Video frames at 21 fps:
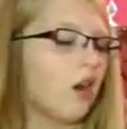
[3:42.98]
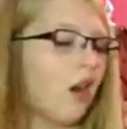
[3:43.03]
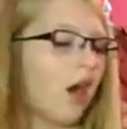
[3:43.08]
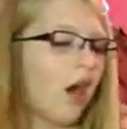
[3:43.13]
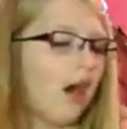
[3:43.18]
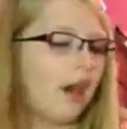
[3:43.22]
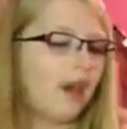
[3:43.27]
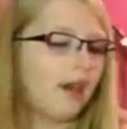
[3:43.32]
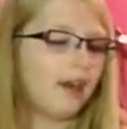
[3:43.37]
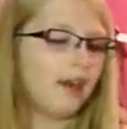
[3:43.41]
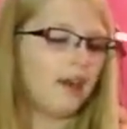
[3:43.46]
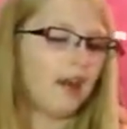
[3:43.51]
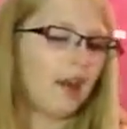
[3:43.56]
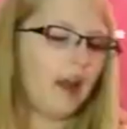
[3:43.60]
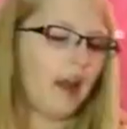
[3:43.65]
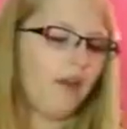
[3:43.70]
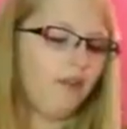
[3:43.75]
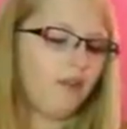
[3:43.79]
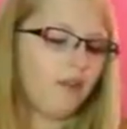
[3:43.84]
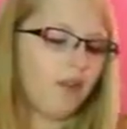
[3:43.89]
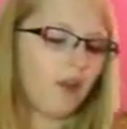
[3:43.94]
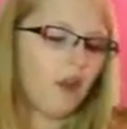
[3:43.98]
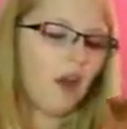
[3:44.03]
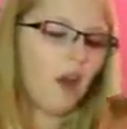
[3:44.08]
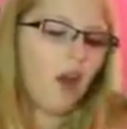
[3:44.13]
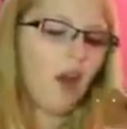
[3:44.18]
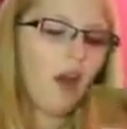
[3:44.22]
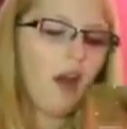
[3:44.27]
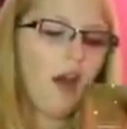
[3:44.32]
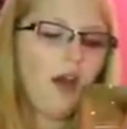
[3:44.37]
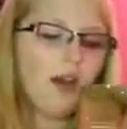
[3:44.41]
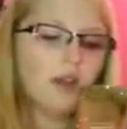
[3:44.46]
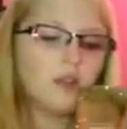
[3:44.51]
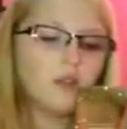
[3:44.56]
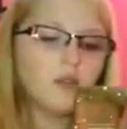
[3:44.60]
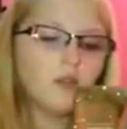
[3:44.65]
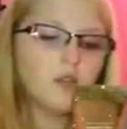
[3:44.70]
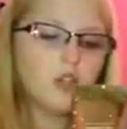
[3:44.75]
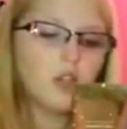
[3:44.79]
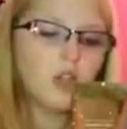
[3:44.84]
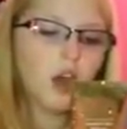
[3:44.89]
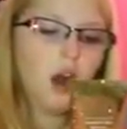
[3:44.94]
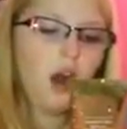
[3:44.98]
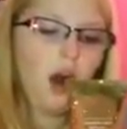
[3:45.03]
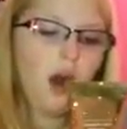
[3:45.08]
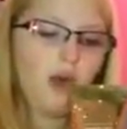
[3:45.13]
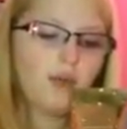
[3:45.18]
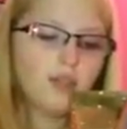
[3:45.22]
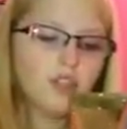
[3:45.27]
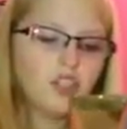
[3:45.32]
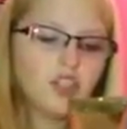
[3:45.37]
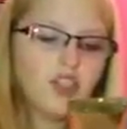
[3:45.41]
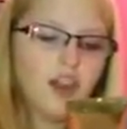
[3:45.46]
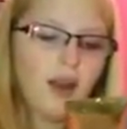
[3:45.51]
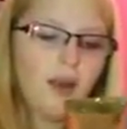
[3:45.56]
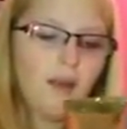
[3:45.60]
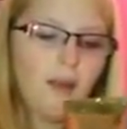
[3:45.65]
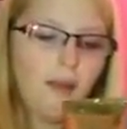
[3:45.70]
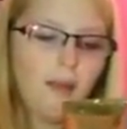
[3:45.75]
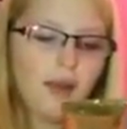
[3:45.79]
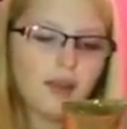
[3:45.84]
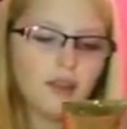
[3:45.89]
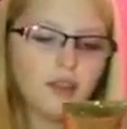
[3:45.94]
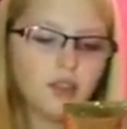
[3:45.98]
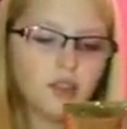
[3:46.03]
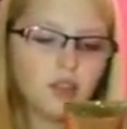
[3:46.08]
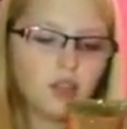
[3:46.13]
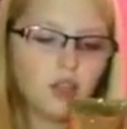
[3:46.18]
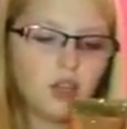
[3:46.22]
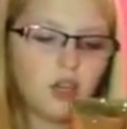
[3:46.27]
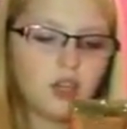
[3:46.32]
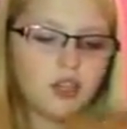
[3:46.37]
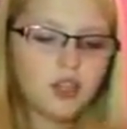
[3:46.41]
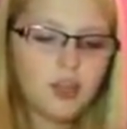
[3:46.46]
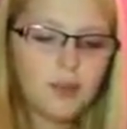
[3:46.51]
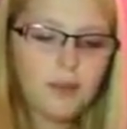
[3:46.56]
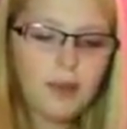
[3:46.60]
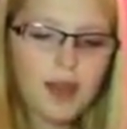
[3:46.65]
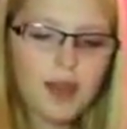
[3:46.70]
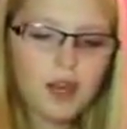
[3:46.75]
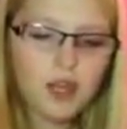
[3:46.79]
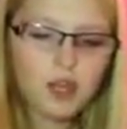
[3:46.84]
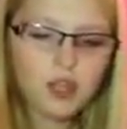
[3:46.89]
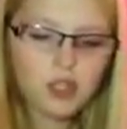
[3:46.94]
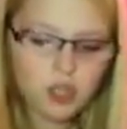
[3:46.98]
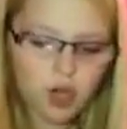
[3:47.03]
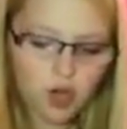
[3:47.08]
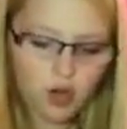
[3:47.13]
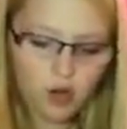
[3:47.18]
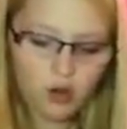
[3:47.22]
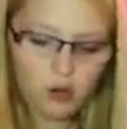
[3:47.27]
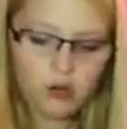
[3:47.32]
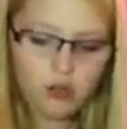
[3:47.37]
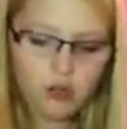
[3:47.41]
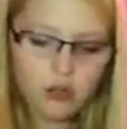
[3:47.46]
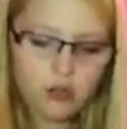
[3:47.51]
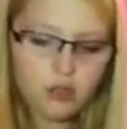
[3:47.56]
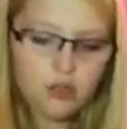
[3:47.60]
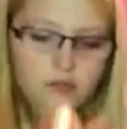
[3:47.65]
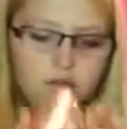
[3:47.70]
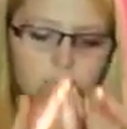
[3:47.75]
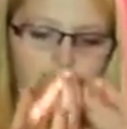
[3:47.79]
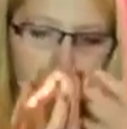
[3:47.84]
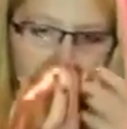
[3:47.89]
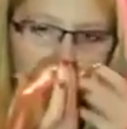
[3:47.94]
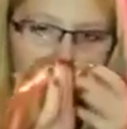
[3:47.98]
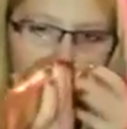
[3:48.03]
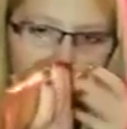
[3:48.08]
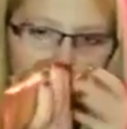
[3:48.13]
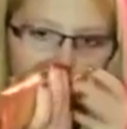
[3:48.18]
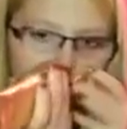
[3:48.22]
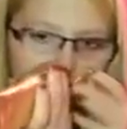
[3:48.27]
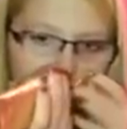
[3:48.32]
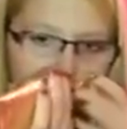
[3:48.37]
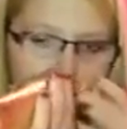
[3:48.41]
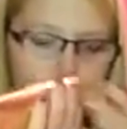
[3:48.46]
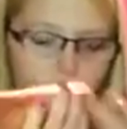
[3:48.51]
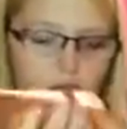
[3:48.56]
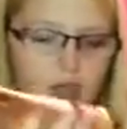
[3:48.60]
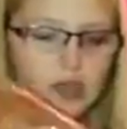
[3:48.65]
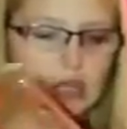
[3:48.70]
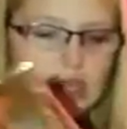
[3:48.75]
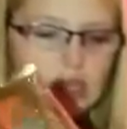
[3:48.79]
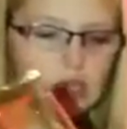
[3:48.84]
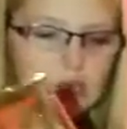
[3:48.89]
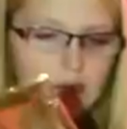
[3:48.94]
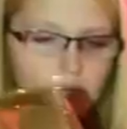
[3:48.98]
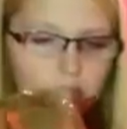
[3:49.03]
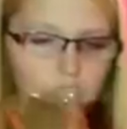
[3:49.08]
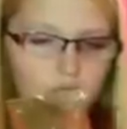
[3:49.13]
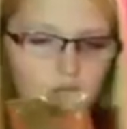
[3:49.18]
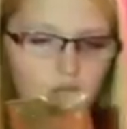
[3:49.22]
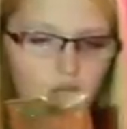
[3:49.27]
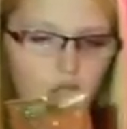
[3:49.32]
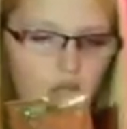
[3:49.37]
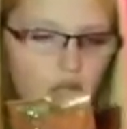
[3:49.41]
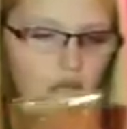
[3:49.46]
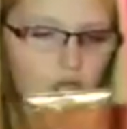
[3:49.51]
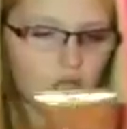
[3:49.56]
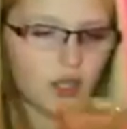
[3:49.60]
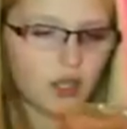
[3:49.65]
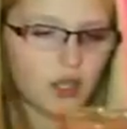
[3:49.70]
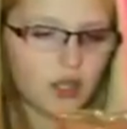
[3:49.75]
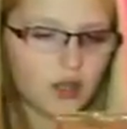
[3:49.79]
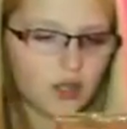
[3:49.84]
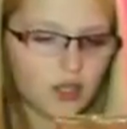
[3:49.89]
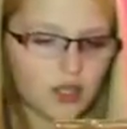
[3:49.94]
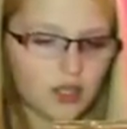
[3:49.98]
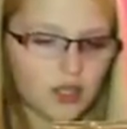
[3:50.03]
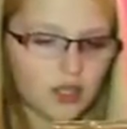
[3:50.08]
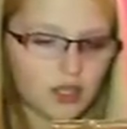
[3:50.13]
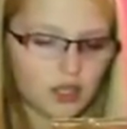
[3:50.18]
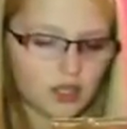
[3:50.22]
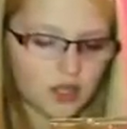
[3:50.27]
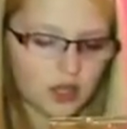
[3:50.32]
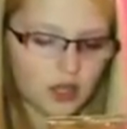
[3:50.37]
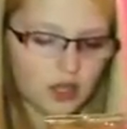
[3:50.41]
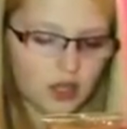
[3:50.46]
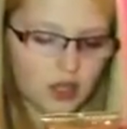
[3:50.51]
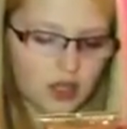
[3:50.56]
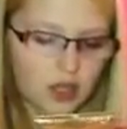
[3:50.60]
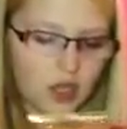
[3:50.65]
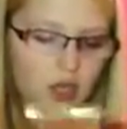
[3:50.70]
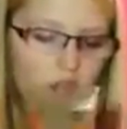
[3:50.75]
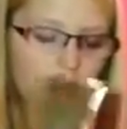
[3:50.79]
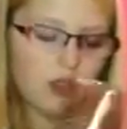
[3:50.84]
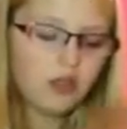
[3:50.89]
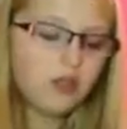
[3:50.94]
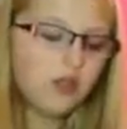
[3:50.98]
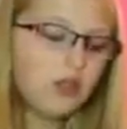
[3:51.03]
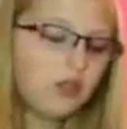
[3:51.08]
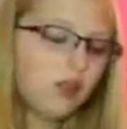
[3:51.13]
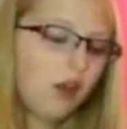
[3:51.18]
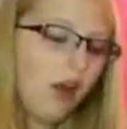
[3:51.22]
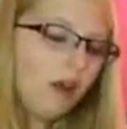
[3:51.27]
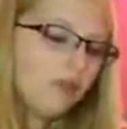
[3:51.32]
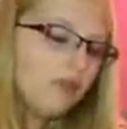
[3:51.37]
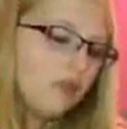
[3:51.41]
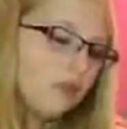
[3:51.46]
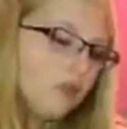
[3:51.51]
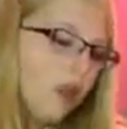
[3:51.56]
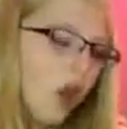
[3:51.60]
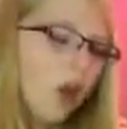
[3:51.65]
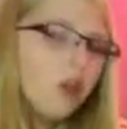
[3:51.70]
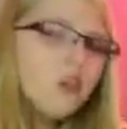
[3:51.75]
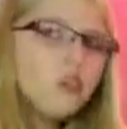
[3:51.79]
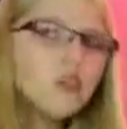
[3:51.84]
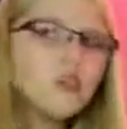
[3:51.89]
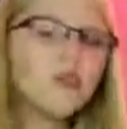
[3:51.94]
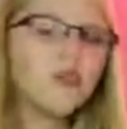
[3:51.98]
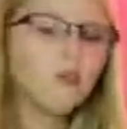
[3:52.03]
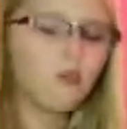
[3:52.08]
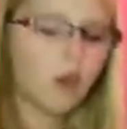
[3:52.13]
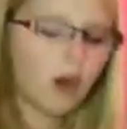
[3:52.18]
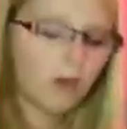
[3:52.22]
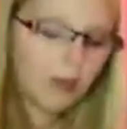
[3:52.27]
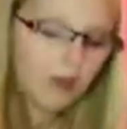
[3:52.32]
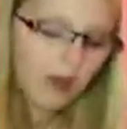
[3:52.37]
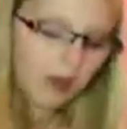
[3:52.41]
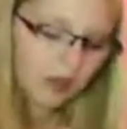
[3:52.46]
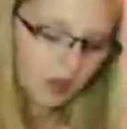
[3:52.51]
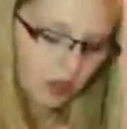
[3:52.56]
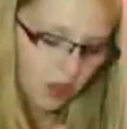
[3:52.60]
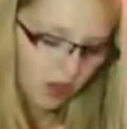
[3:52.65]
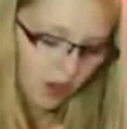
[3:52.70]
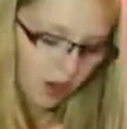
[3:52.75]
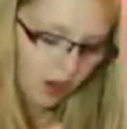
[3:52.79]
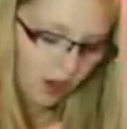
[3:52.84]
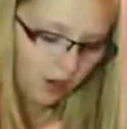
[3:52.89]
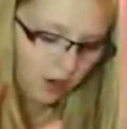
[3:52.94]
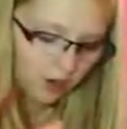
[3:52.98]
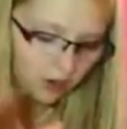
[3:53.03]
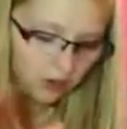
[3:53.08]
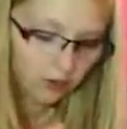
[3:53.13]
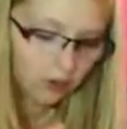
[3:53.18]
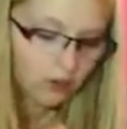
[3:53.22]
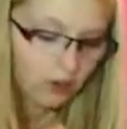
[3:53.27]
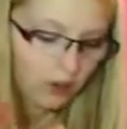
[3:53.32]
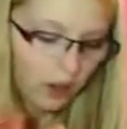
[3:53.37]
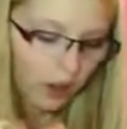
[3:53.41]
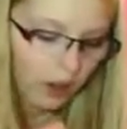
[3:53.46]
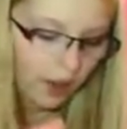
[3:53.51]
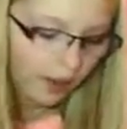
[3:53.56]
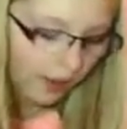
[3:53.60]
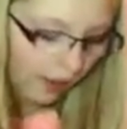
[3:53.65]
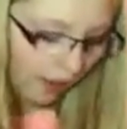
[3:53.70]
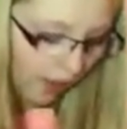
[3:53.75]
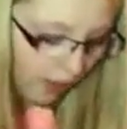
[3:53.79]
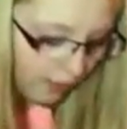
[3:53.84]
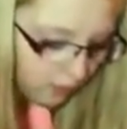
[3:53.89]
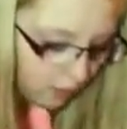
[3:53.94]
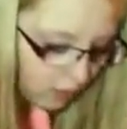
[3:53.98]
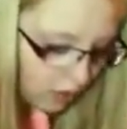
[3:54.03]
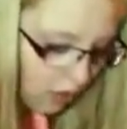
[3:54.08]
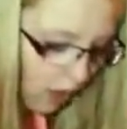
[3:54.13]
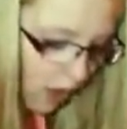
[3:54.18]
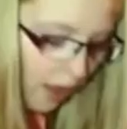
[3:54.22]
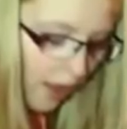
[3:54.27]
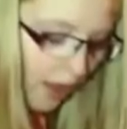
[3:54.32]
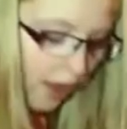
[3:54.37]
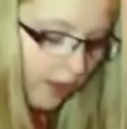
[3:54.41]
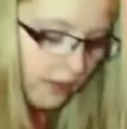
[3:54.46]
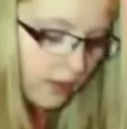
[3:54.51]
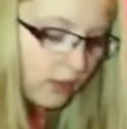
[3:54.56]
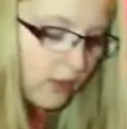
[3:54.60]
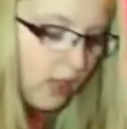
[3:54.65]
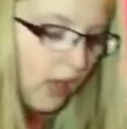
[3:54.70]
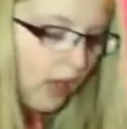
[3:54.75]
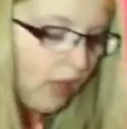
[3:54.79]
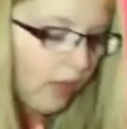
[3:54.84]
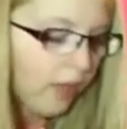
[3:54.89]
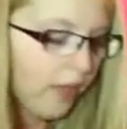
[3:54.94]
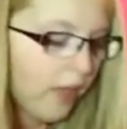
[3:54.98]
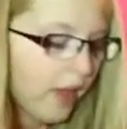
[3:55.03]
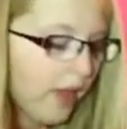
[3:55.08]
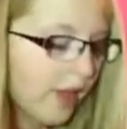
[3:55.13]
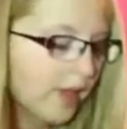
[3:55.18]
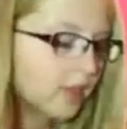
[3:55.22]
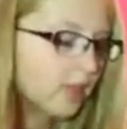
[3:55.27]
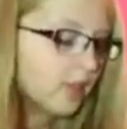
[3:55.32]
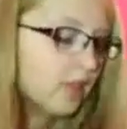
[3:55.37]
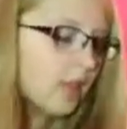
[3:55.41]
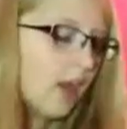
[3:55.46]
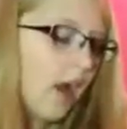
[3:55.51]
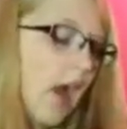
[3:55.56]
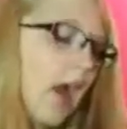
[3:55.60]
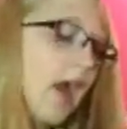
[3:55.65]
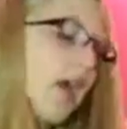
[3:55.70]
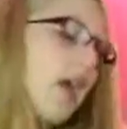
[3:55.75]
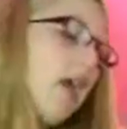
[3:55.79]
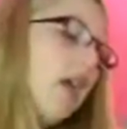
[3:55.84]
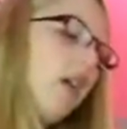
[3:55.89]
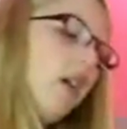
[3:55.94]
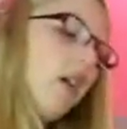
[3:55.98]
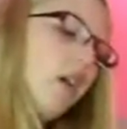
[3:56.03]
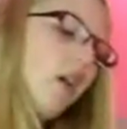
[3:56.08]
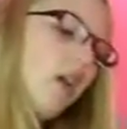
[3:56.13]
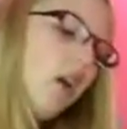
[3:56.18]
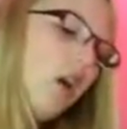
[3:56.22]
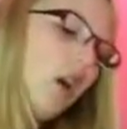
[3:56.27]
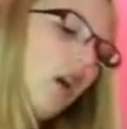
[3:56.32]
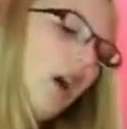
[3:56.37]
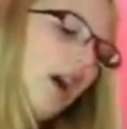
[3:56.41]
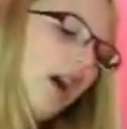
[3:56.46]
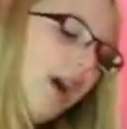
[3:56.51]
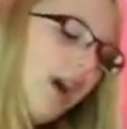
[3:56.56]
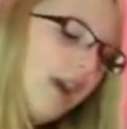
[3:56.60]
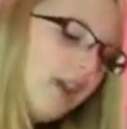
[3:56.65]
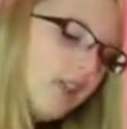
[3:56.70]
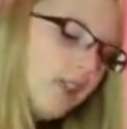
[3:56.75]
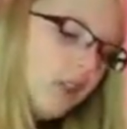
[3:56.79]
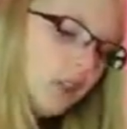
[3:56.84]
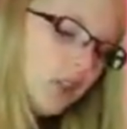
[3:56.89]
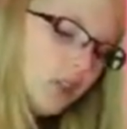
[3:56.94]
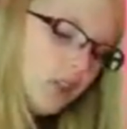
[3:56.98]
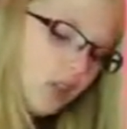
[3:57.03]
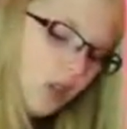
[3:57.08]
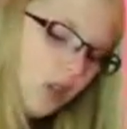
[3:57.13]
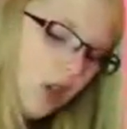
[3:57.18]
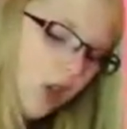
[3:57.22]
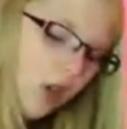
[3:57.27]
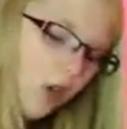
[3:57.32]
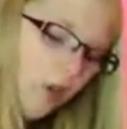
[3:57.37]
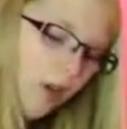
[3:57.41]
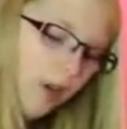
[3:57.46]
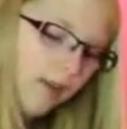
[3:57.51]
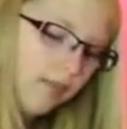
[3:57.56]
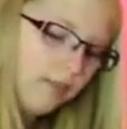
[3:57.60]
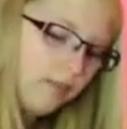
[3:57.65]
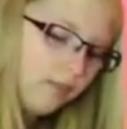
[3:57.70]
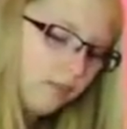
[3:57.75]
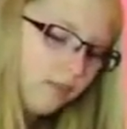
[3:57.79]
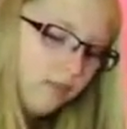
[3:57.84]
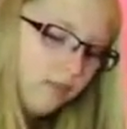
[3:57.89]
I have the um, uh, champagne toast, and this smells good. And this is the rubbing sh uh, thing. And then I got Hold on.